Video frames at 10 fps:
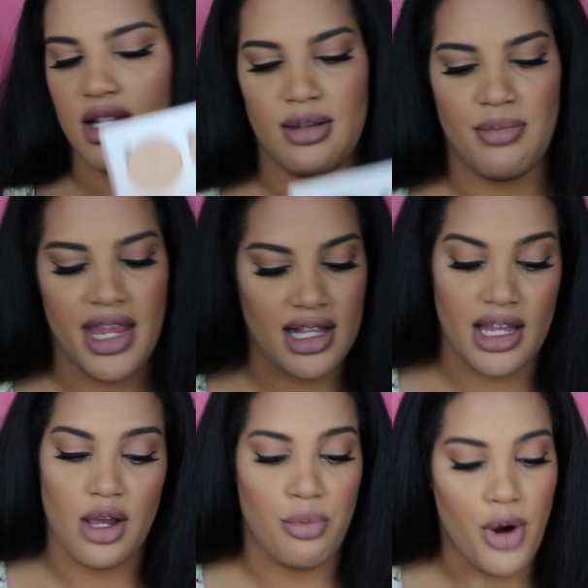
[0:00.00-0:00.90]
to make
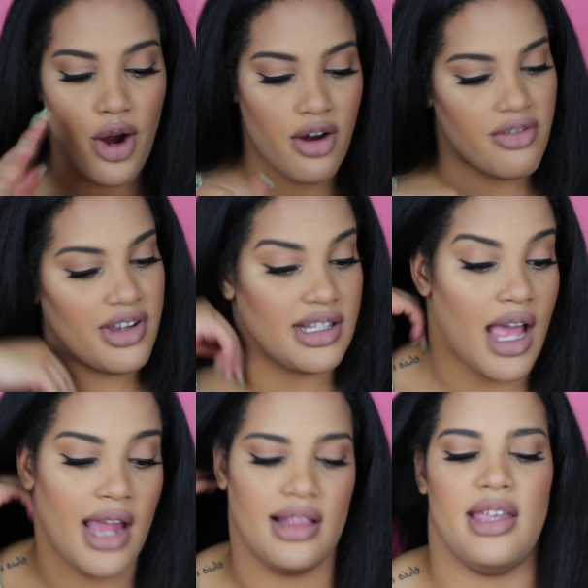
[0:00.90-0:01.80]
like a perfect
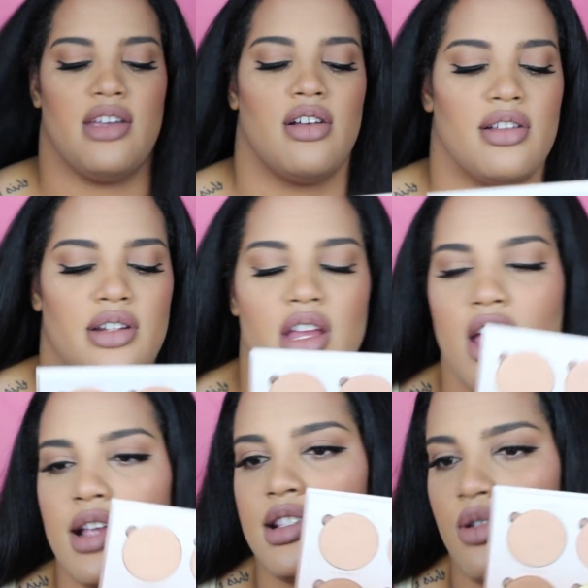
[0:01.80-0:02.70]
highlight color.
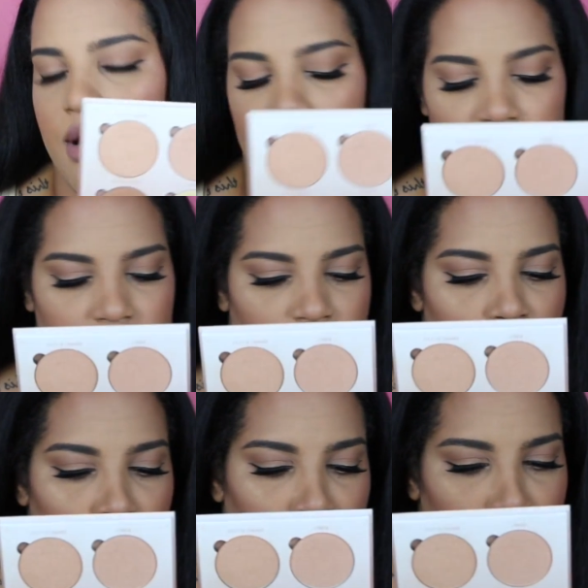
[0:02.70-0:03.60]
So I mix
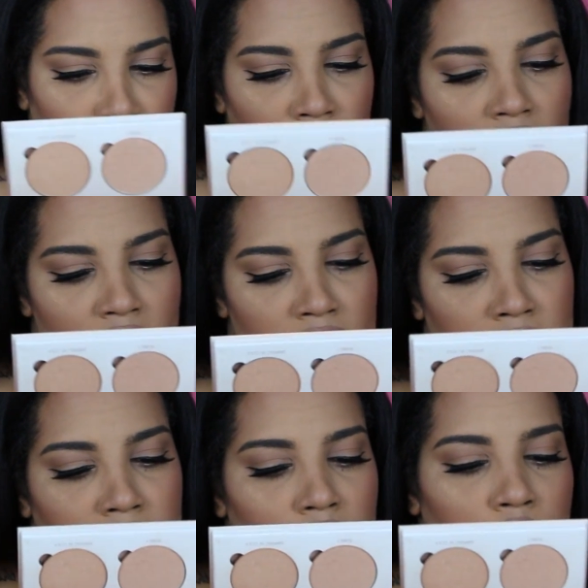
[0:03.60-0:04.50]
gold and
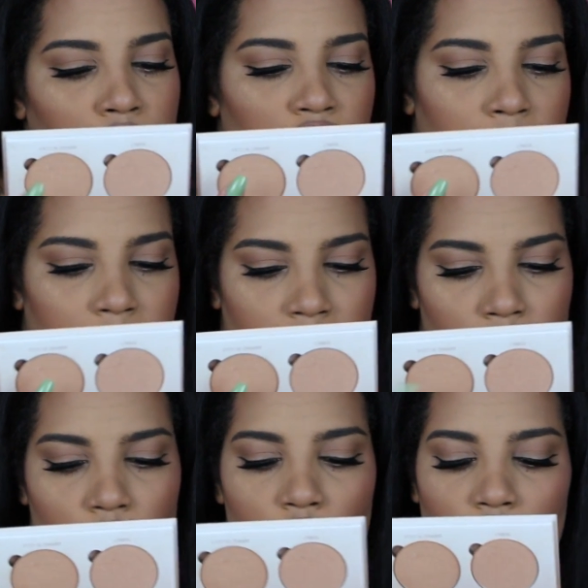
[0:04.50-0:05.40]
bronze, dripping
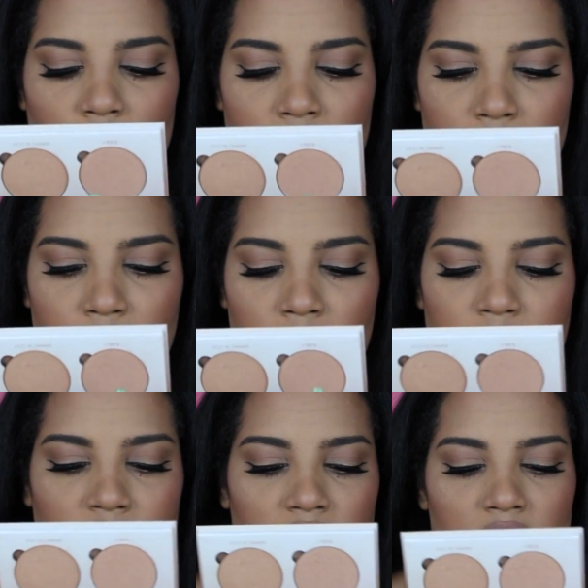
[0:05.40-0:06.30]
in gold, and
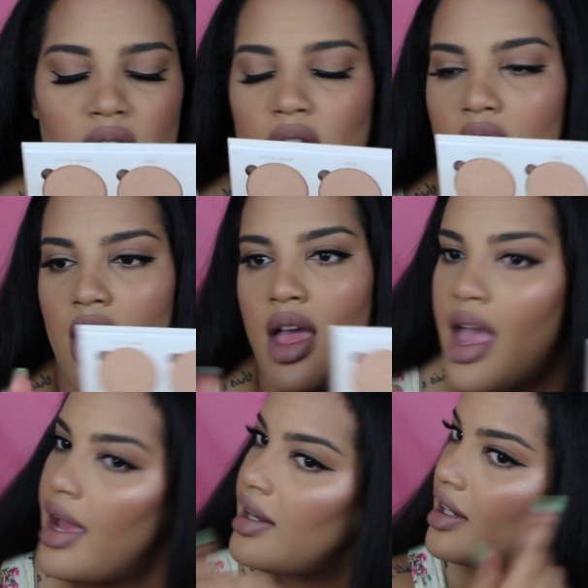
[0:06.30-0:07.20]
bubbly,
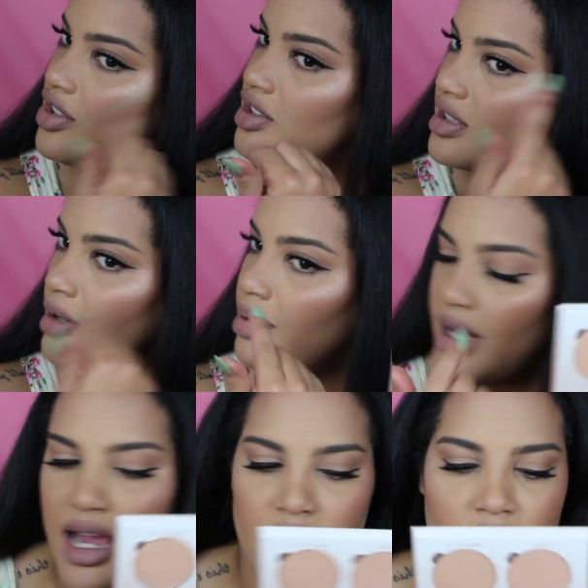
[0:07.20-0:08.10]
and I just
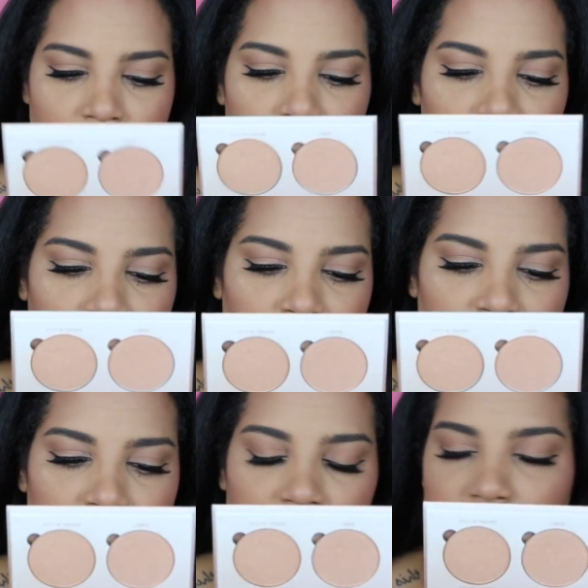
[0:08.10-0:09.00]
apply that. Then I'll
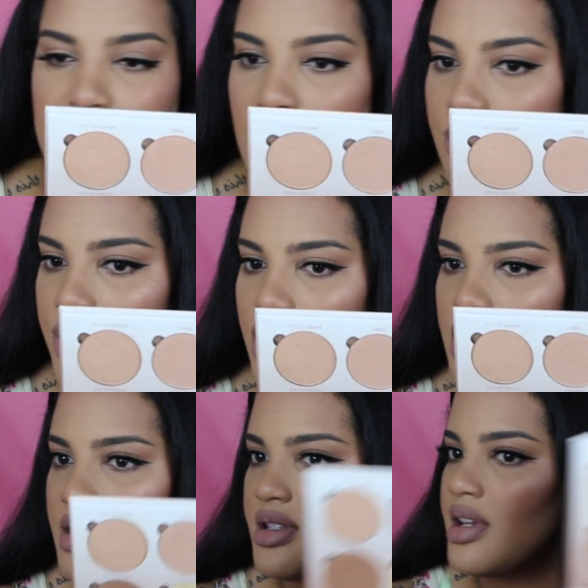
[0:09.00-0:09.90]
take
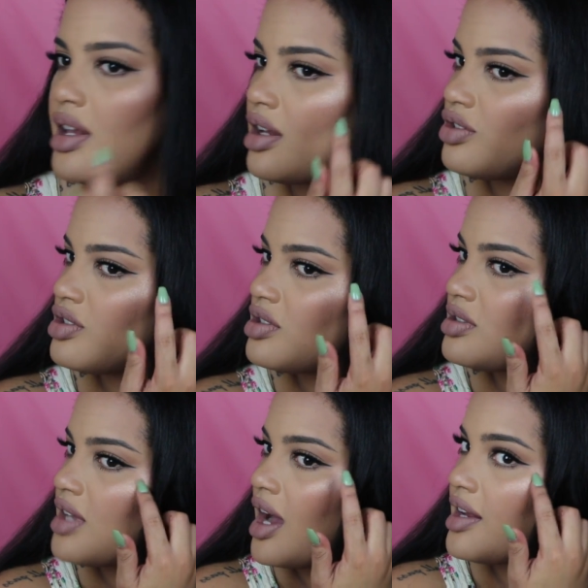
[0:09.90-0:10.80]
Sunburst and I'll
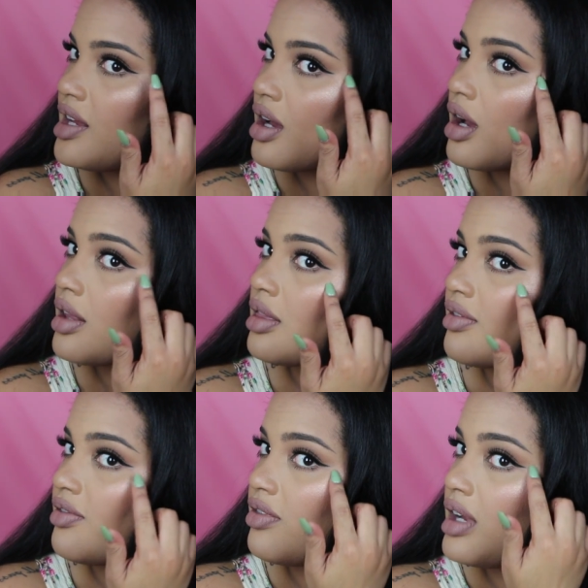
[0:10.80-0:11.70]
just dot it on the
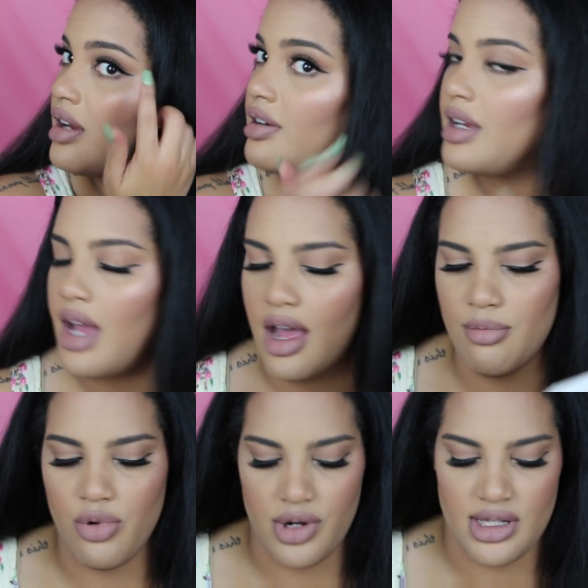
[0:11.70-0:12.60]
very high
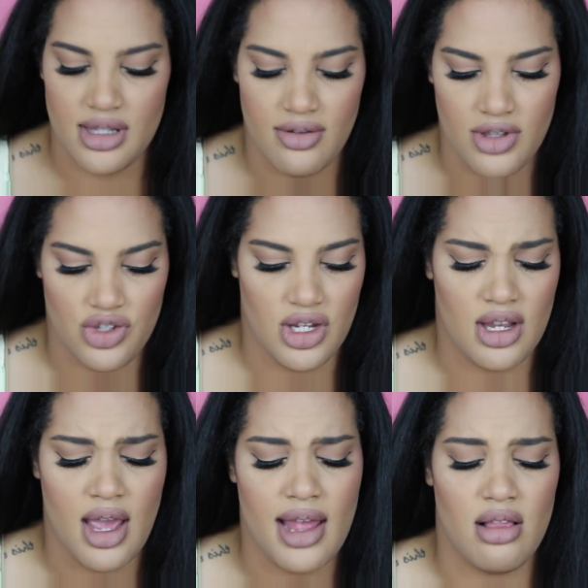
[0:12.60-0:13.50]
points of the
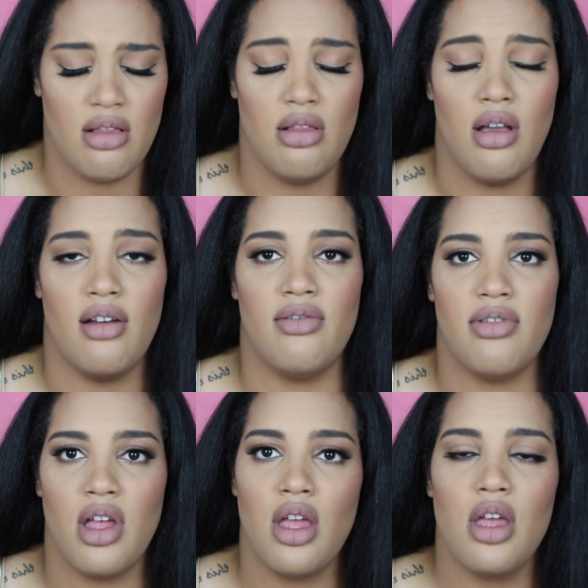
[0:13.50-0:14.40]
cheek. I love
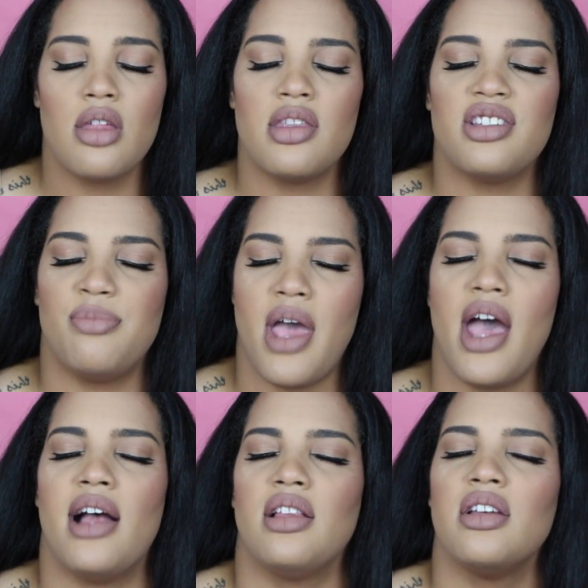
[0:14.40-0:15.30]
this
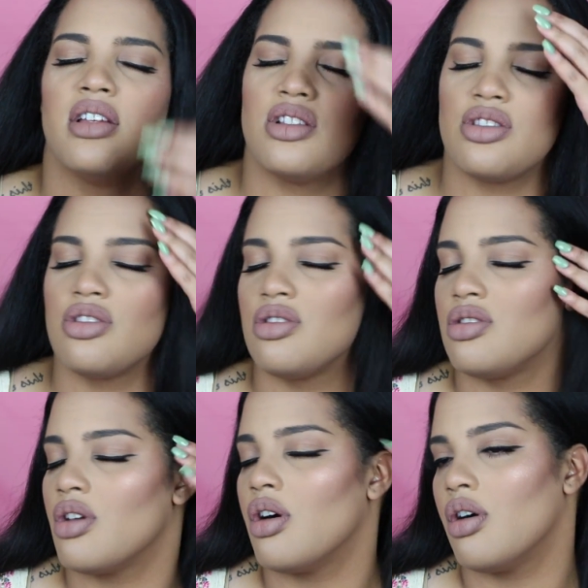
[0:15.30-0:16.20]
palette. It's
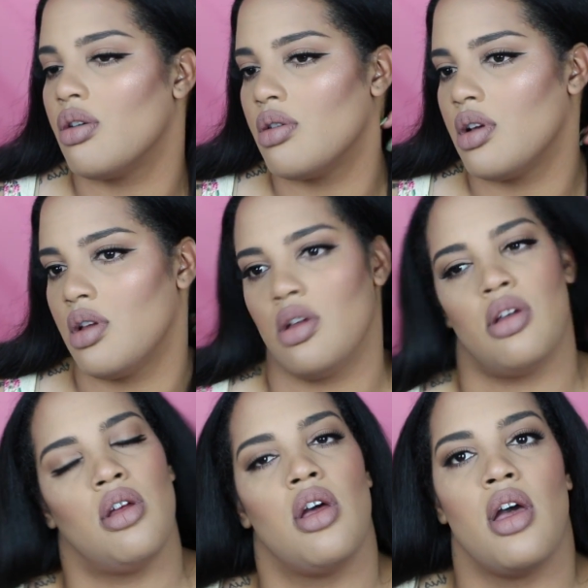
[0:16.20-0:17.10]
so
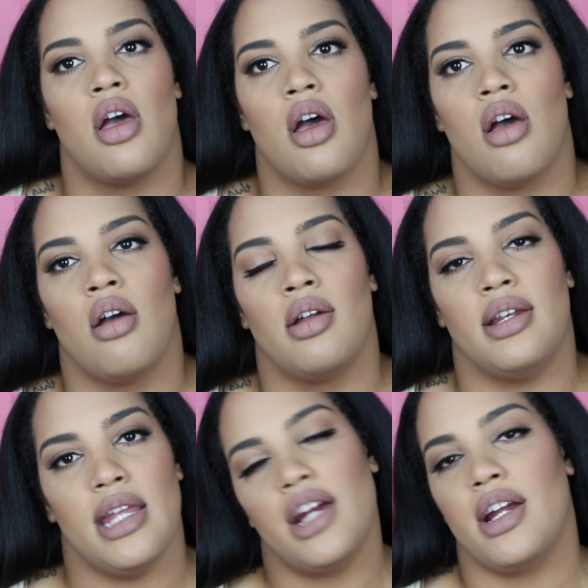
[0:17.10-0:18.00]

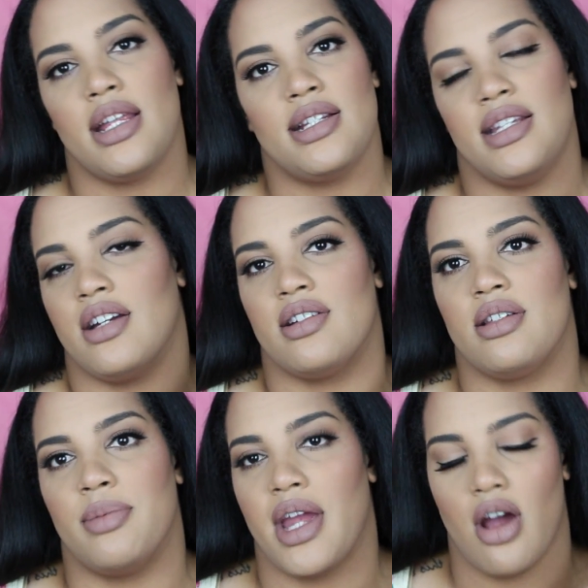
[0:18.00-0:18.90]
near and dear
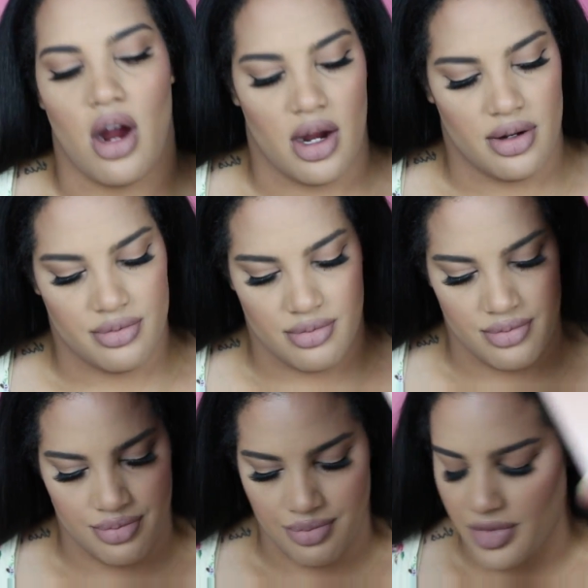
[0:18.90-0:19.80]
to my heart.
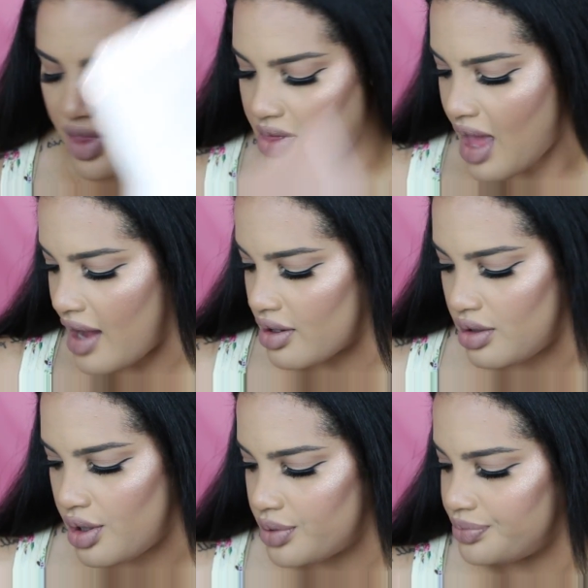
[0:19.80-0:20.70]
That
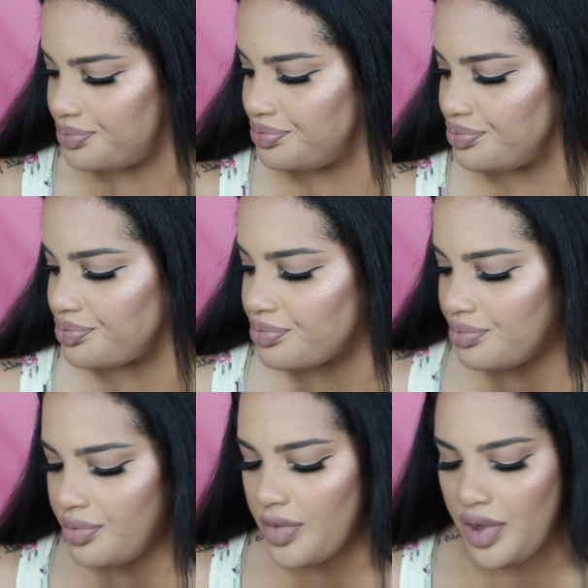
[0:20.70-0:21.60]
Glow.
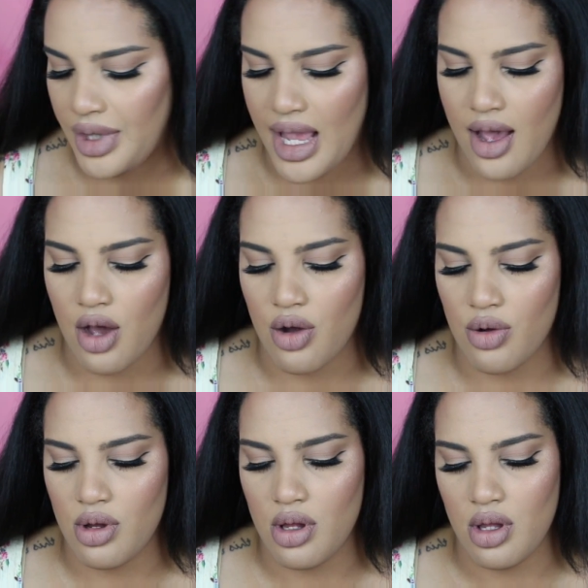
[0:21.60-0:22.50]

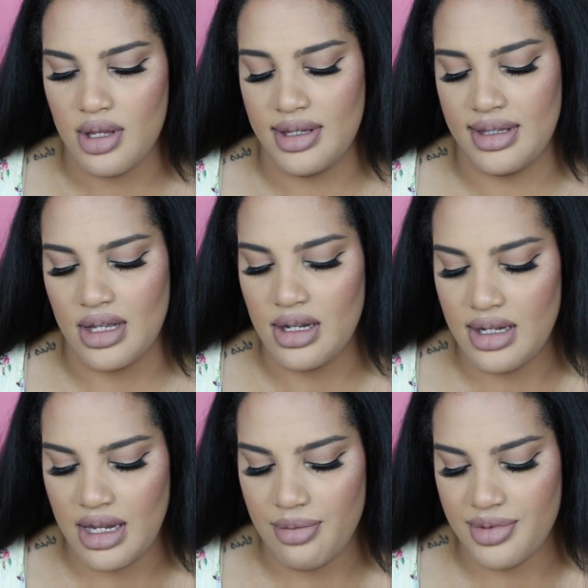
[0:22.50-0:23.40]
Now,
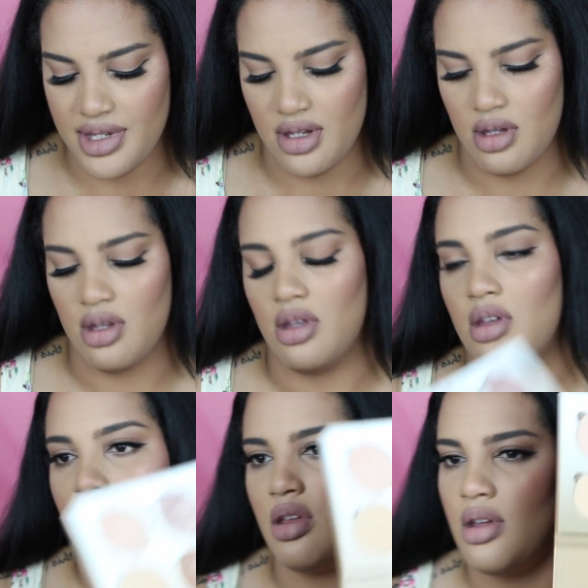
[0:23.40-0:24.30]
Sun Dipped,
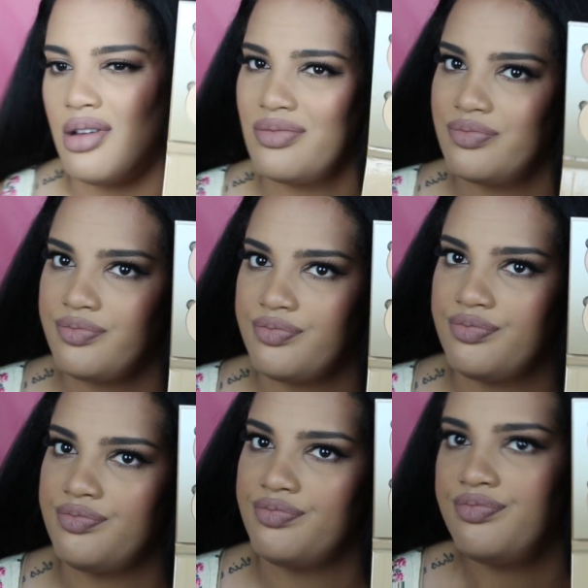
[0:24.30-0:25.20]

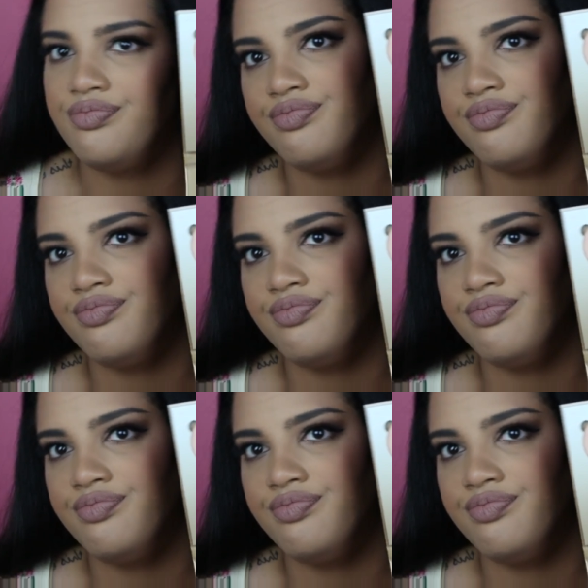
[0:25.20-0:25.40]
I